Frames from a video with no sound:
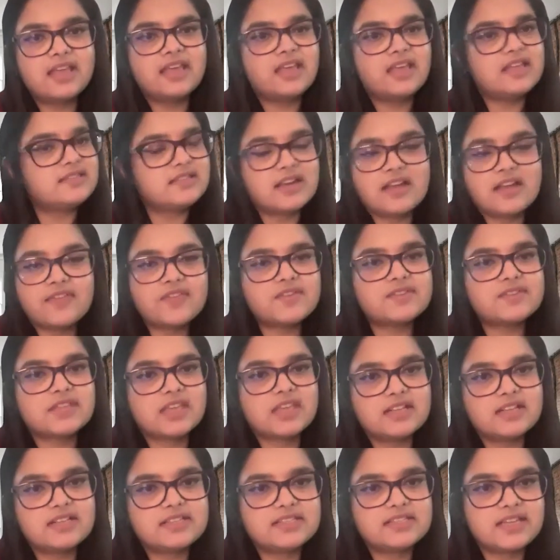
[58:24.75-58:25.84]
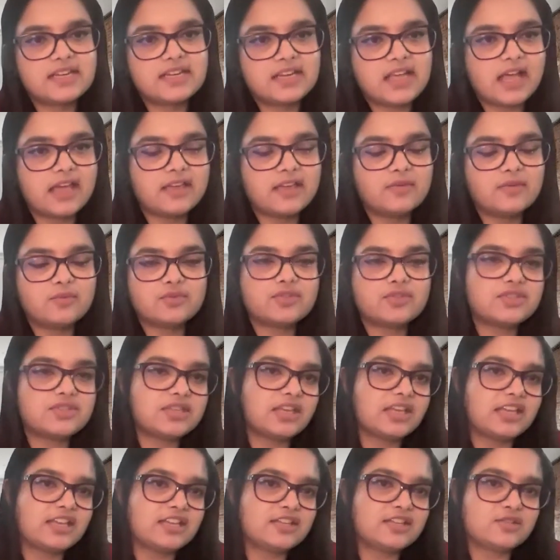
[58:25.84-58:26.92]
is another skill set I would
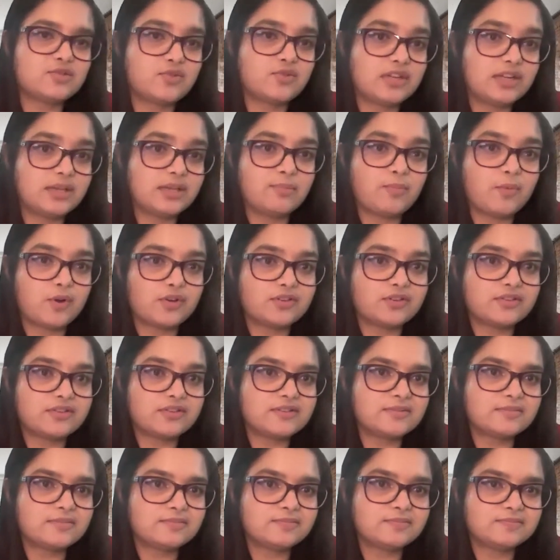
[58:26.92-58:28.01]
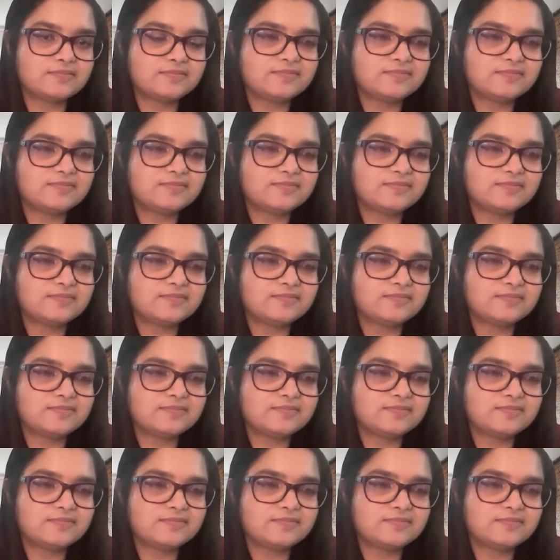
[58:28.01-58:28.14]
say is really important.